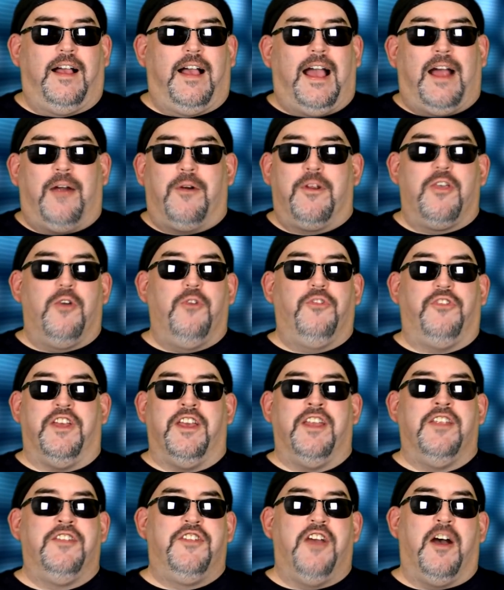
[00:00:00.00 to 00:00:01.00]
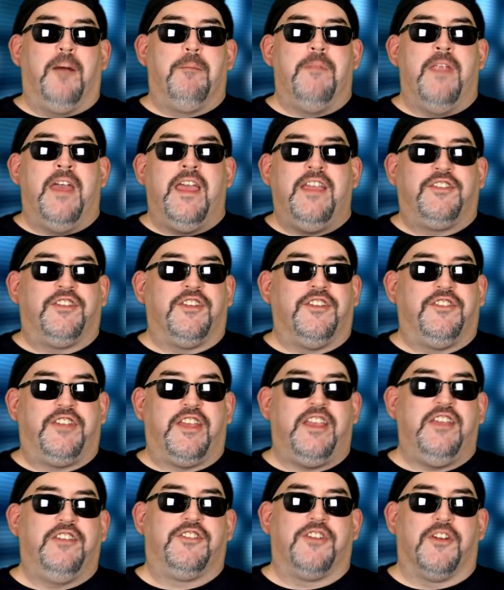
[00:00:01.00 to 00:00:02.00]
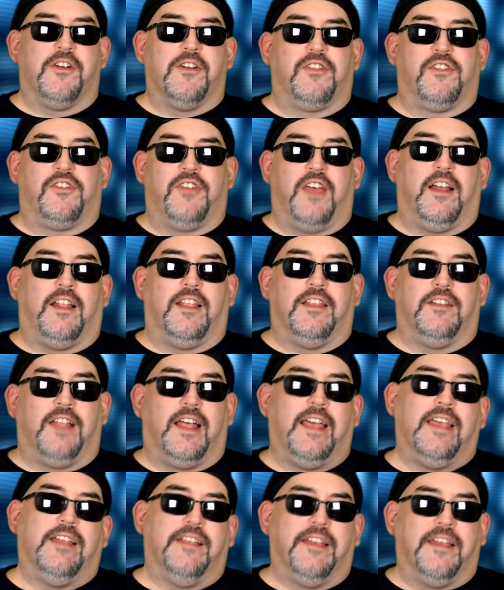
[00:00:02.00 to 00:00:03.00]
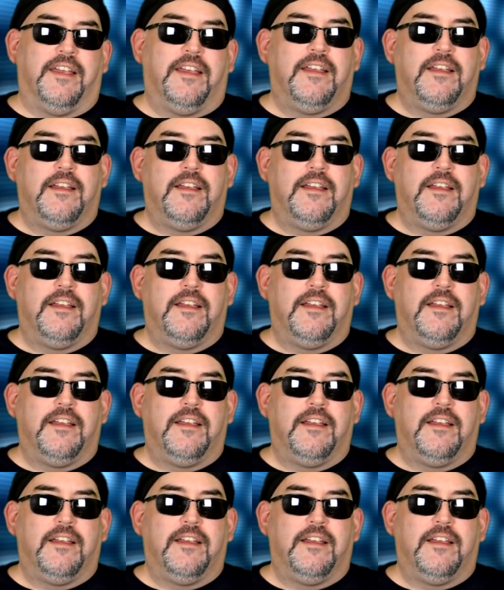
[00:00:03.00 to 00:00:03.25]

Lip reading: how are those N-Dub Nation t-shirts selling lately?